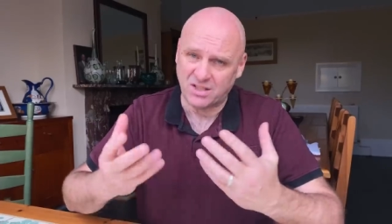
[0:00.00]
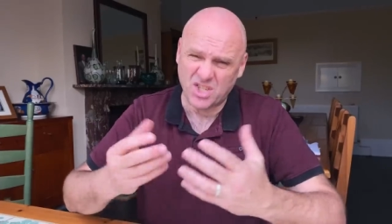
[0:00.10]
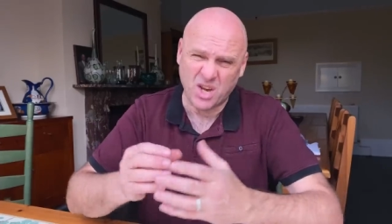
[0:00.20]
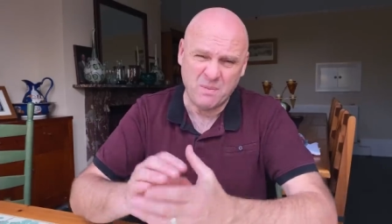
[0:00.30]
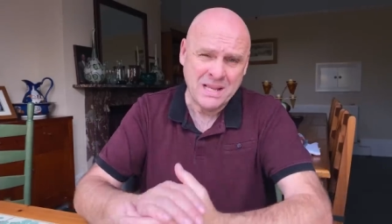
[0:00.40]

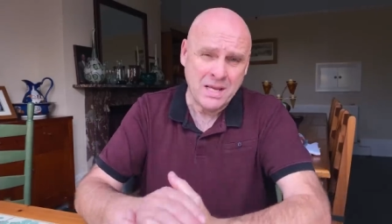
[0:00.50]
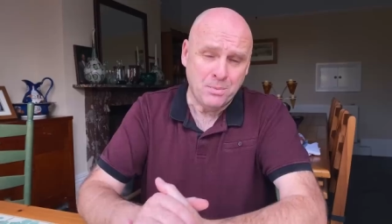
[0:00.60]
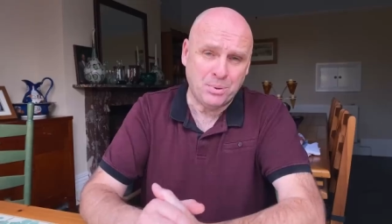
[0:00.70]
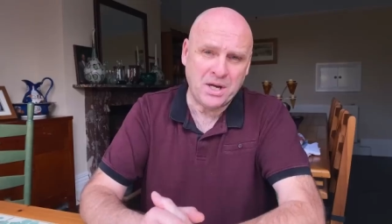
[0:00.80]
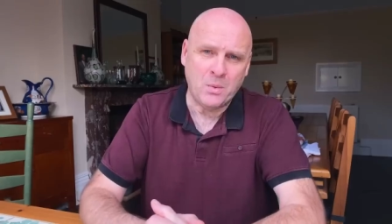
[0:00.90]
So
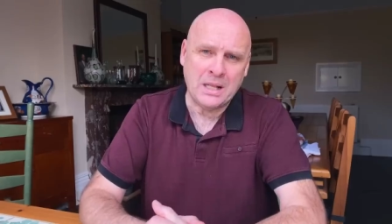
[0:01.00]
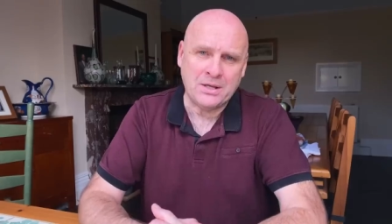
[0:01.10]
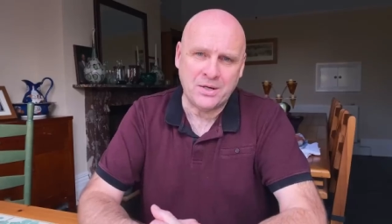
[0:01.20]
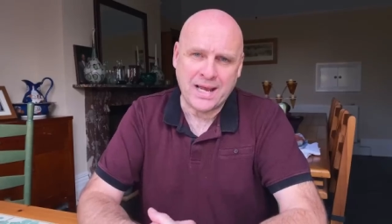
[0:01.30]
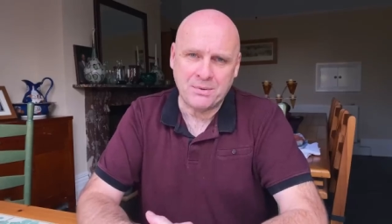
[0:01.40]
pretty well
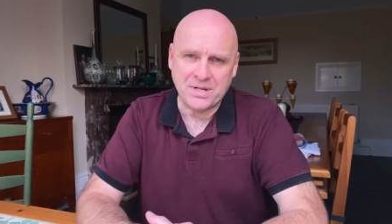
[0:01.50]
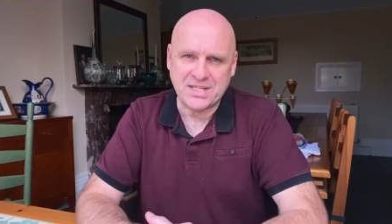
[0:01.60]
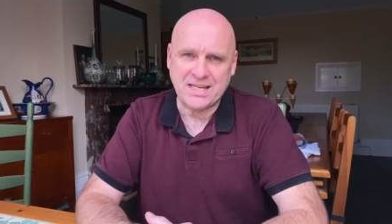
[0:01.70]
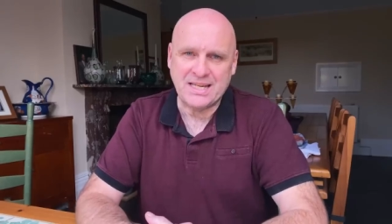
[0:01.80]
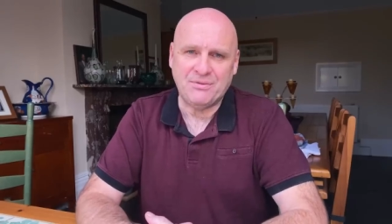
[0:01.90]
you're
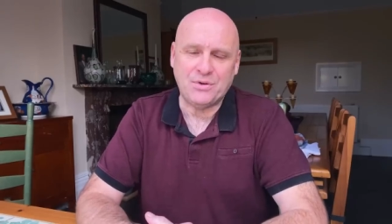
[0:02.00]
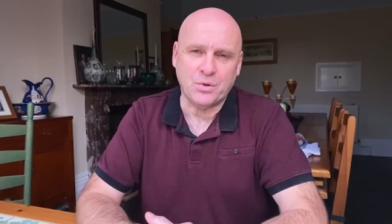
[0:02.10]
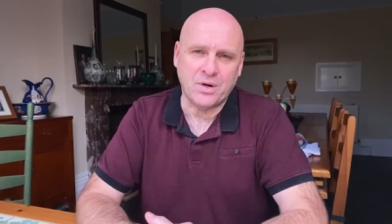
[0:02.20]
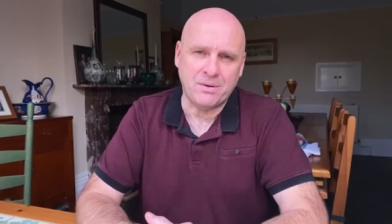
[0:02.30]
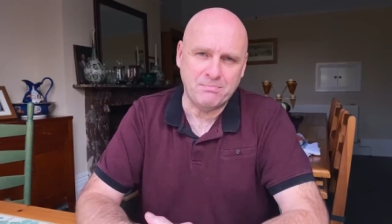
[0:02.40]
guaranteed if
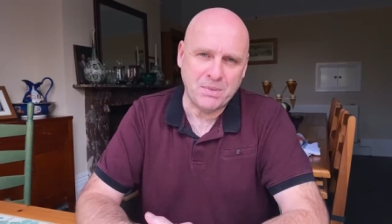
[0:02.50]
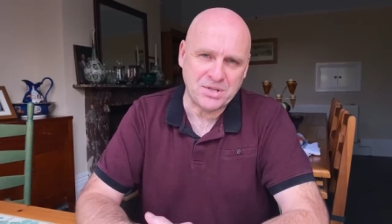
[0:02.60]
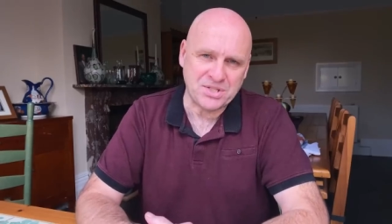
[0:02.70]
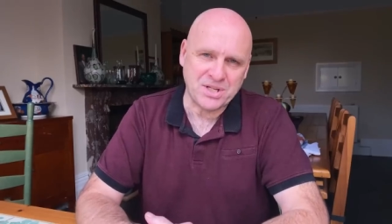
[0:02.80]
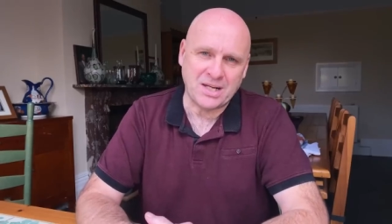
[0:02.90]
you're a
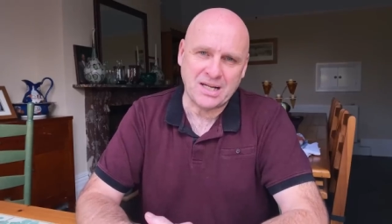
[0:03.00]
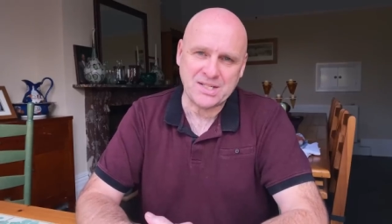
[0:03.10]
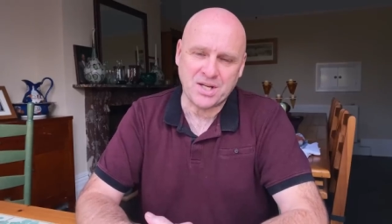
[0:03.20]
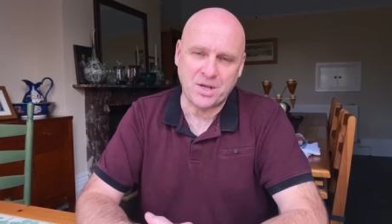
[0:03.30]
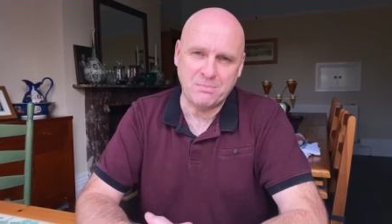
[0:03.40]

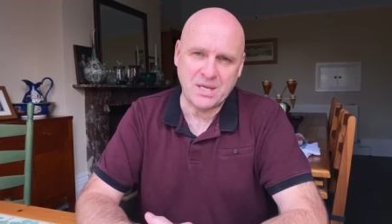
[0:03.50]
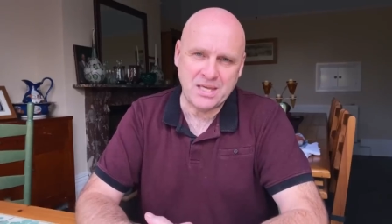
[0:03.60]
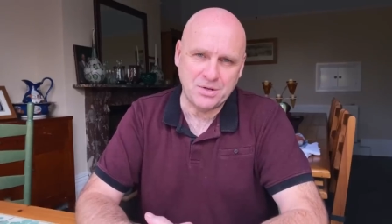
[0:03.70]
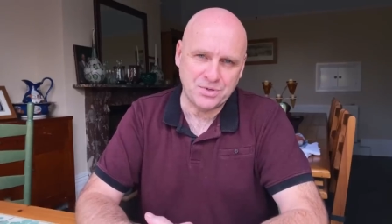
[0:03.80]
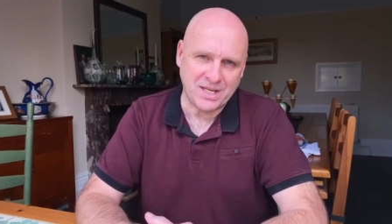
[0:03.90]
motorcyclist like me
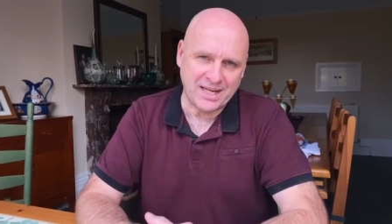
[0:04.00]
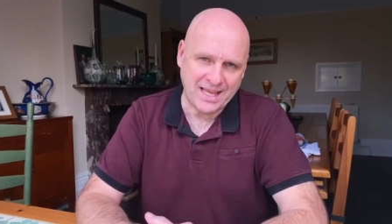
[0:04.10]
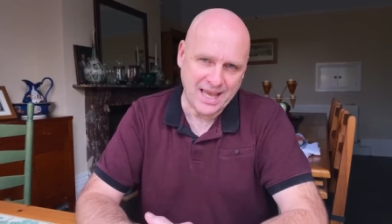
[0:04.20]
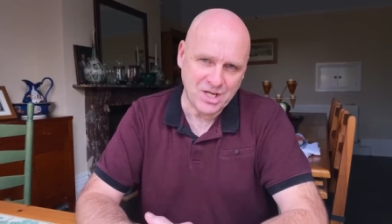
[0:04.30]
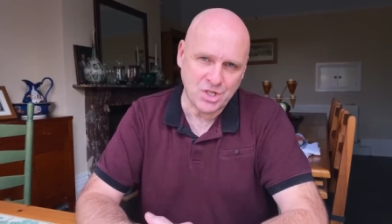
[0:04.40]
using it
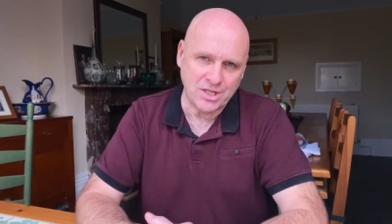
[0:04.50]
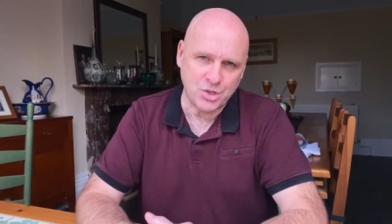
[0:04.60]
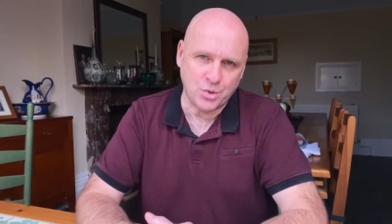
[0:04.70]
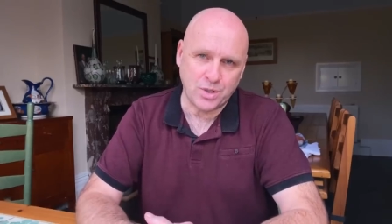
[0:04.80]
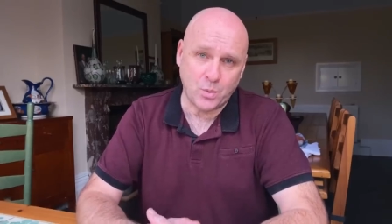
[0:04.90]
occasionally
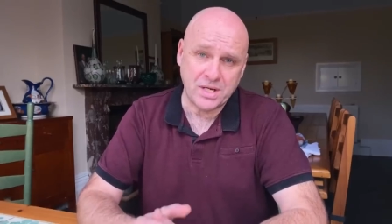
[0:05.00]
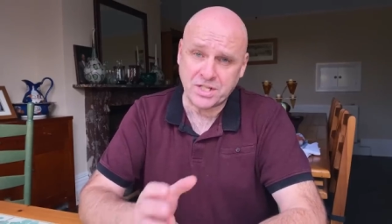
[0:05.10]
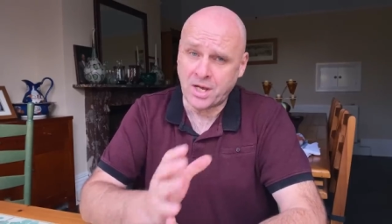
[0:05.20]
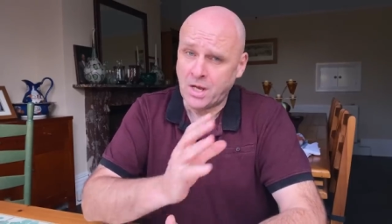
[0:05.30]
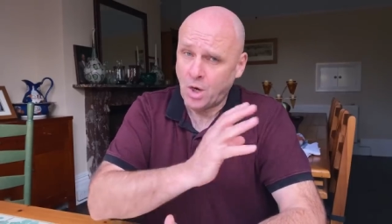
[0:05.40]
during the
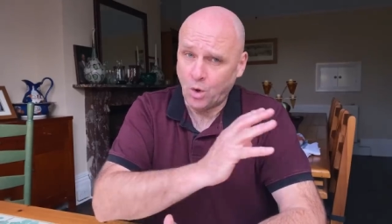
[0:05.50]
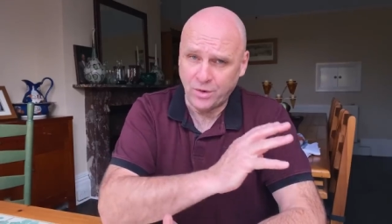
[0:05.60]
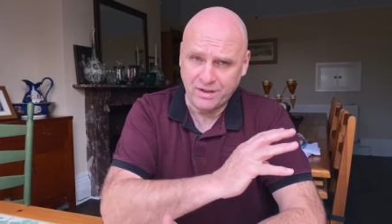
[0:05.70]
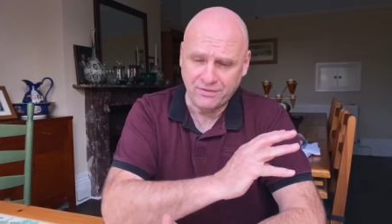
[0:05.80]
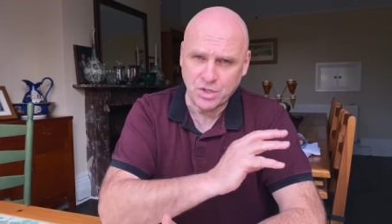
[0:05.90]
winter or
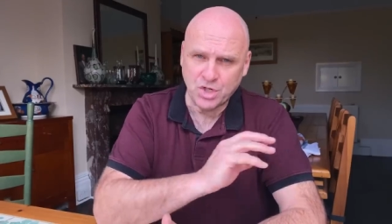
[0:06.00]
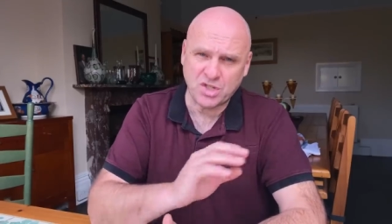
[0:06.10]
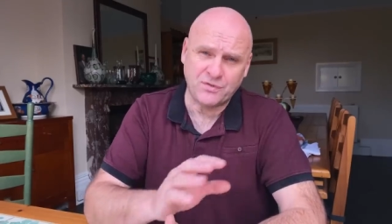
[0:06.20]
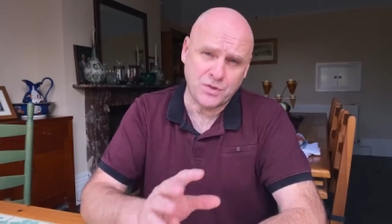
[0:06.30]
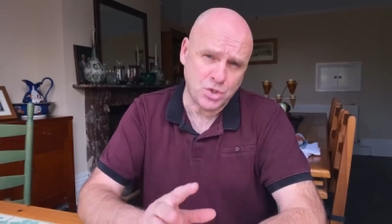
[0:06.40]
even
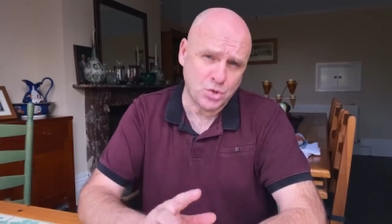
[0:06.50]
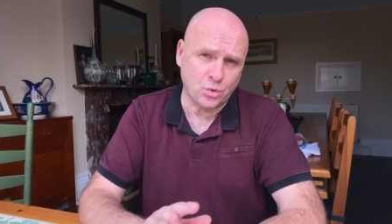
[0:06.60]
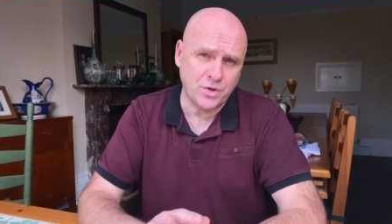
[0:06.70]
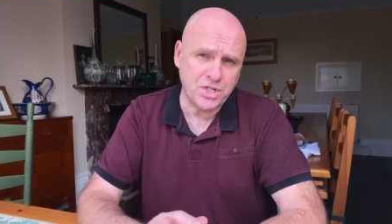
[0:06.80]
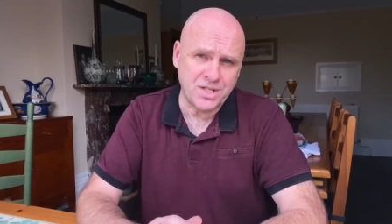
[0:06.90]
just for
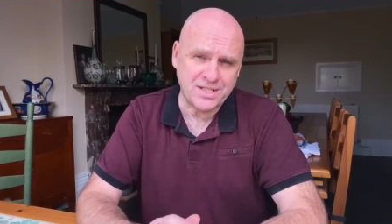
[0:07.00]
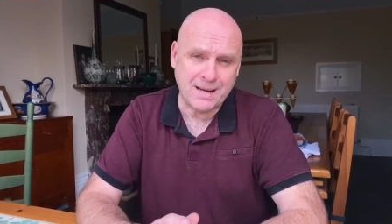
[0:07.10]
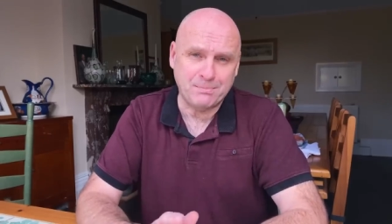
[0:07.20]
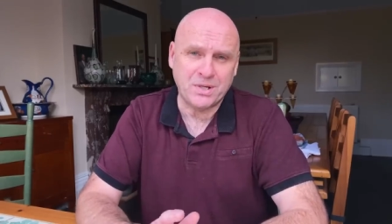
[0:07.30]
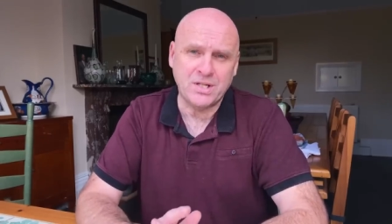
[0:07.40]
storage in
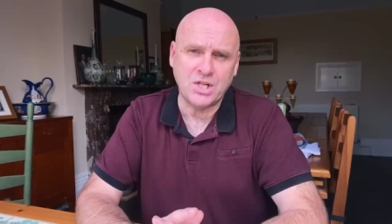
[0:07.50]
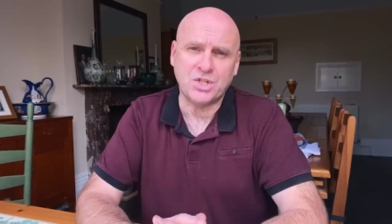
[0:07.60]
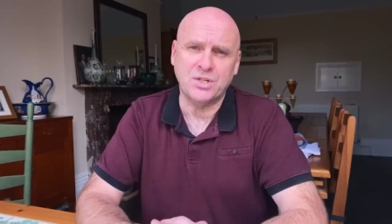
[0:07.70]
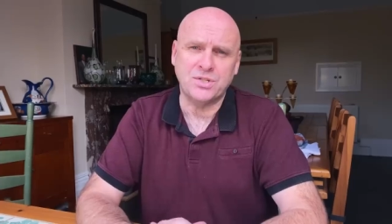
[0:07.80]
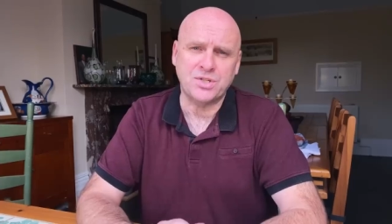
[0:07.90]
damp
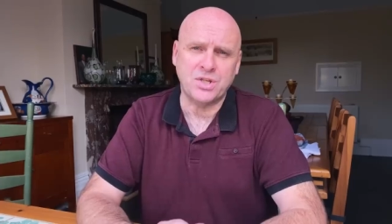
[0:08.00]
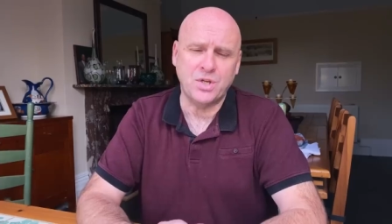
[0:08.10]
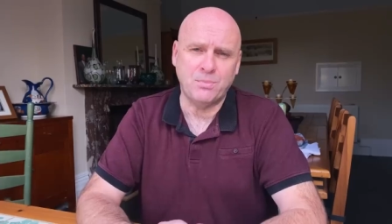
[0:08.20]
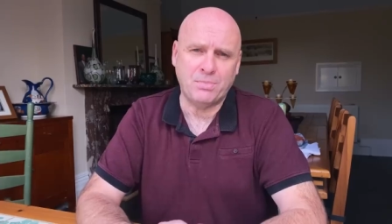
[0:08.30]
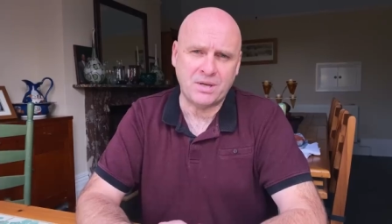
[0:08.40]
conditions that
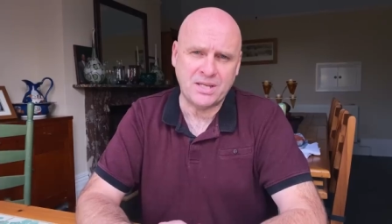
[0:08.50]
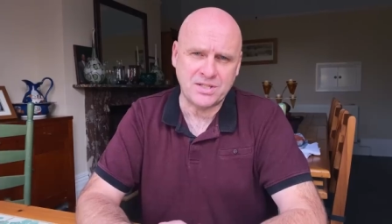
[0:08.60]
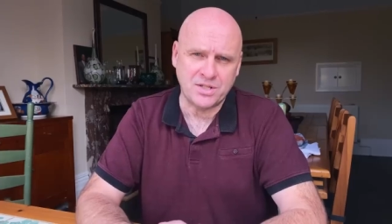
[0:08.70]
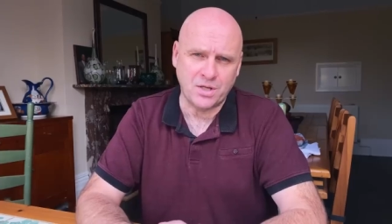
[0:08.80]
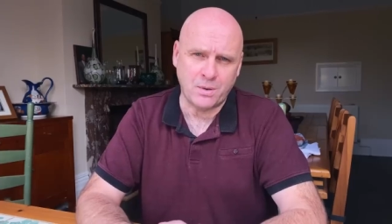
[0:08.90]
your bike
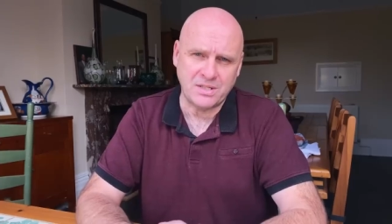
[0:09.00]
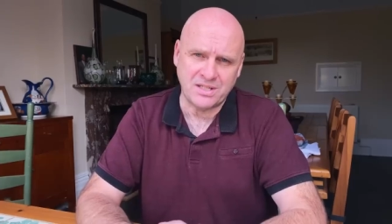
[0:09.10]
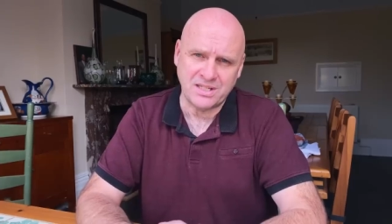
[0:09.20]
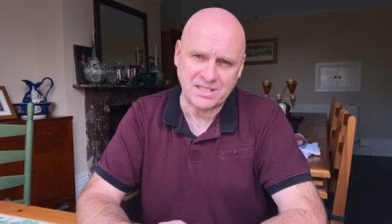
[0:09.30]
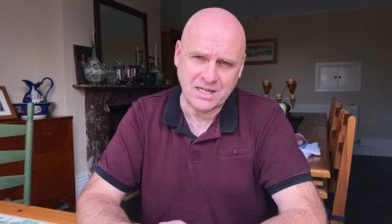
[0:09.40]
isn't going to
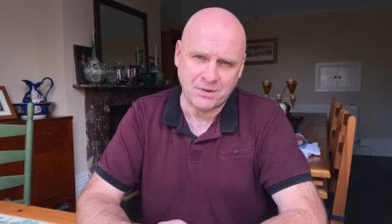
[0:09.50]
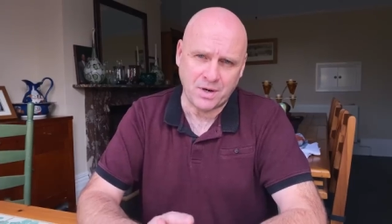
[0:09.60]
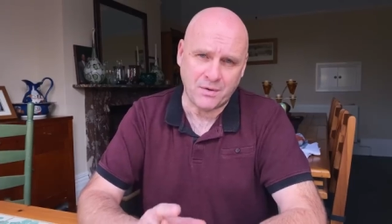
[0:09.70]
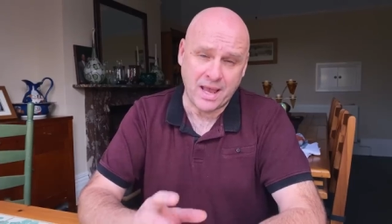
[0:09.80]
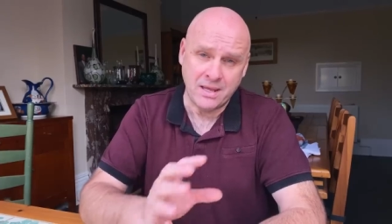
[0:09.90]

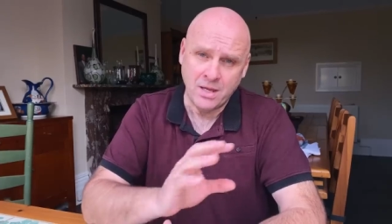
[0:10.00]
deteriorate